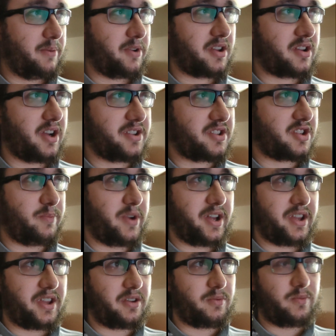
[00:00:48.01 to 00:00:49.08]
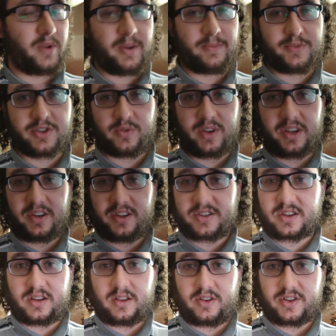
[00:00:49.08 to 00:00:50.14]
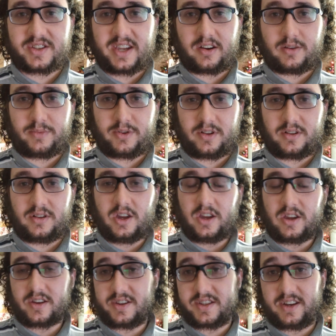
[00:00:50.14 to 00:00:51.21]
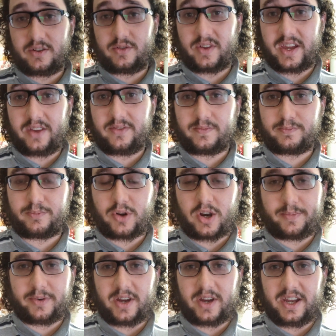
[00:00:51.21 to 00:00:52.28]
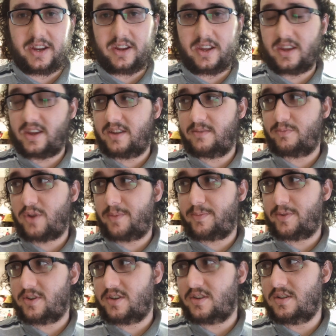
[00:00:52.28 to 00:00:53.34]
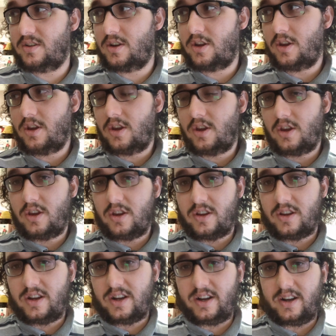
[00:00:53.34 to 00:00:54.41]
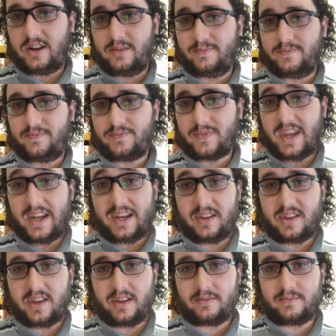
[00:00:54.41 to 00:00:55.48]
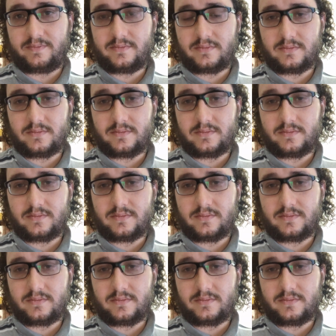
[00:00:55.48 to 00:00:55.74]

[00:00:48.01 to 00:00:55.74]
I'm going to cut to my web screen. It's going to look terrible because I don't have proper editing and proper um, anything.